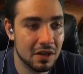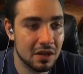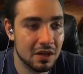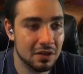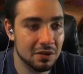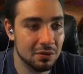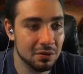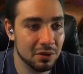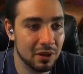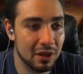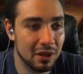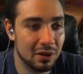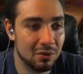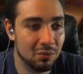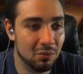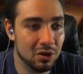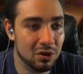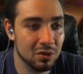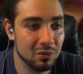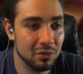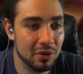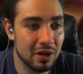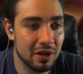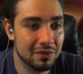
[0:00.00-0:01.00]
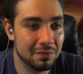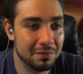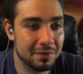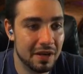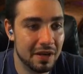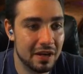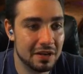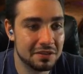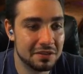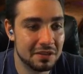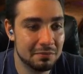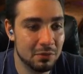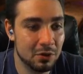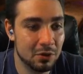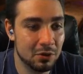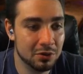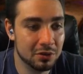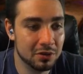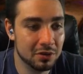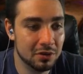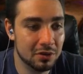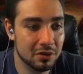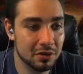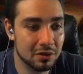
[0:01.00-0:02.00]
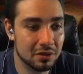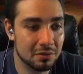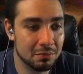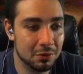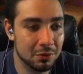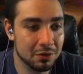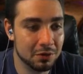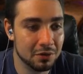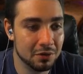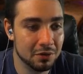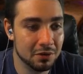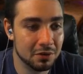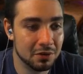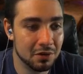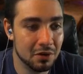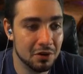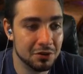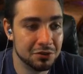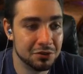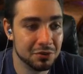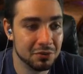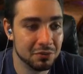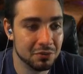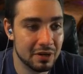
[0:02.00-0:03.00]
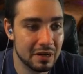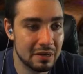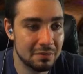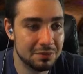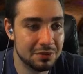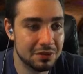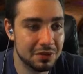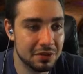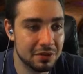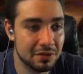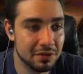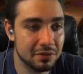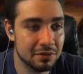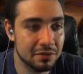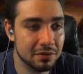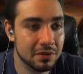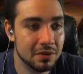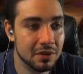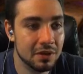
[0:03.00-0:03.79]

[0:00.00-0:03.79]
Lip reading: you're like 1 away from casting Molder Hulk. Molder Hulk also ramps you.